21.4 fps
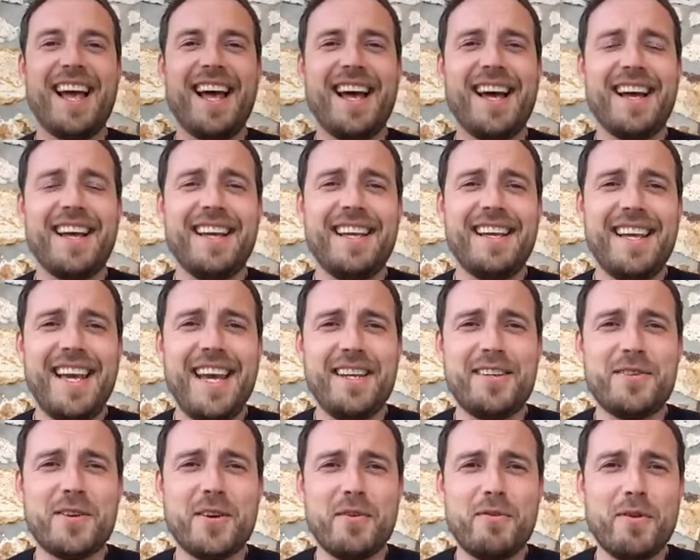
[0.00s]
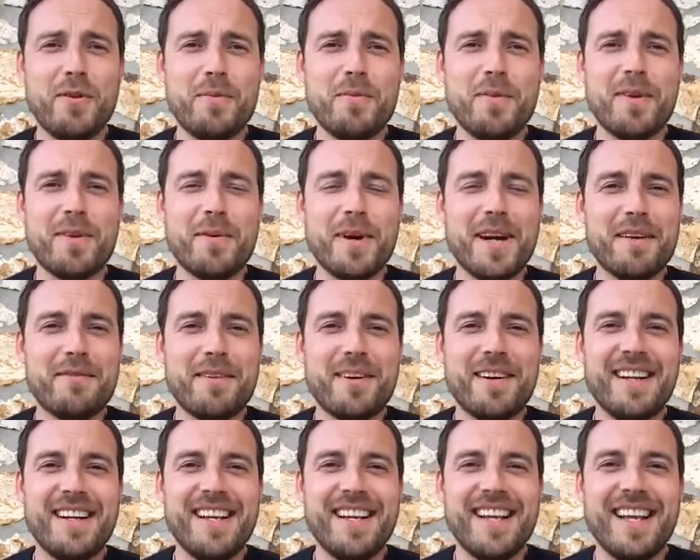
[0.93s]
uh, ate to a room or
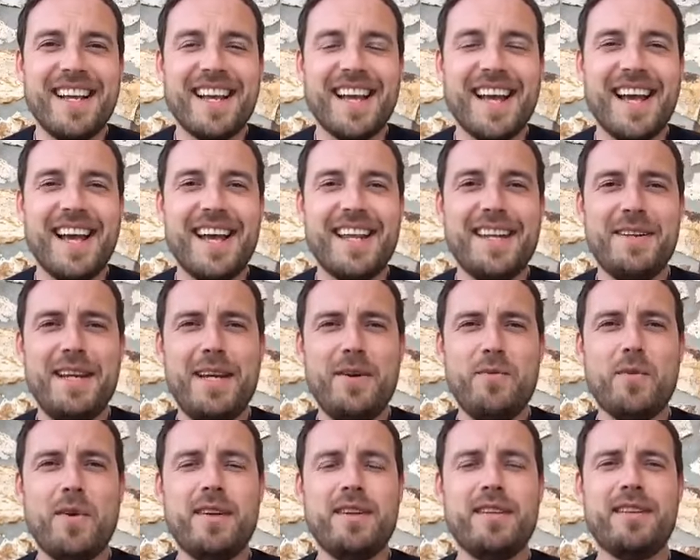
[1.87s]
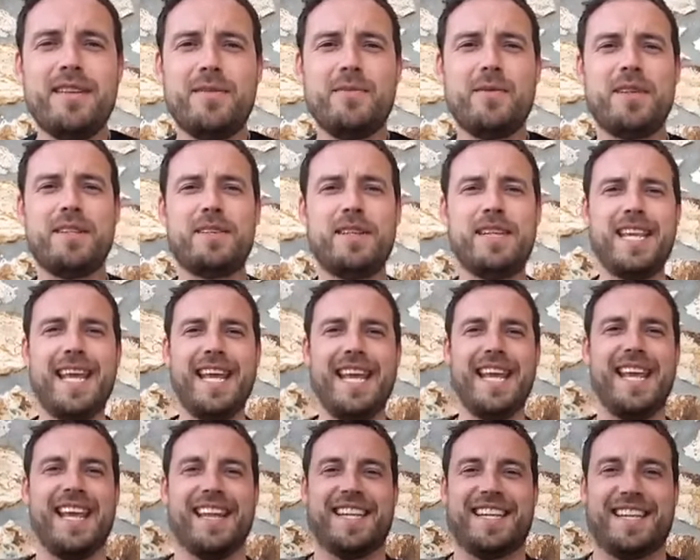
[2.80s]
whatever, and eating one once a
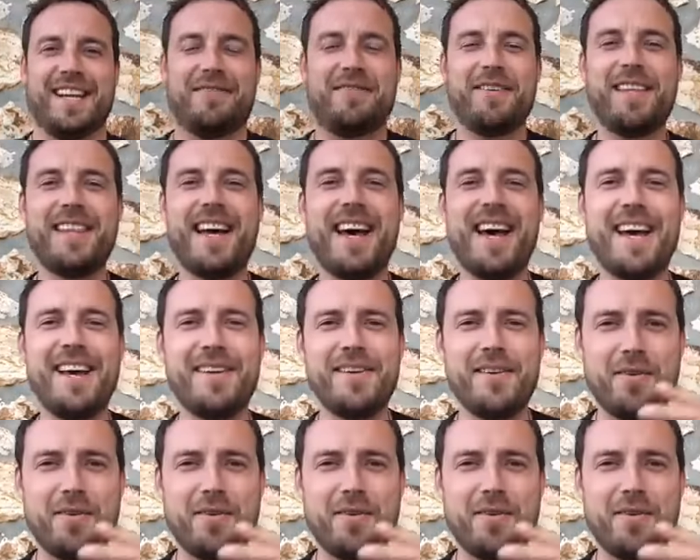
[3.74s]
day and stuff like that.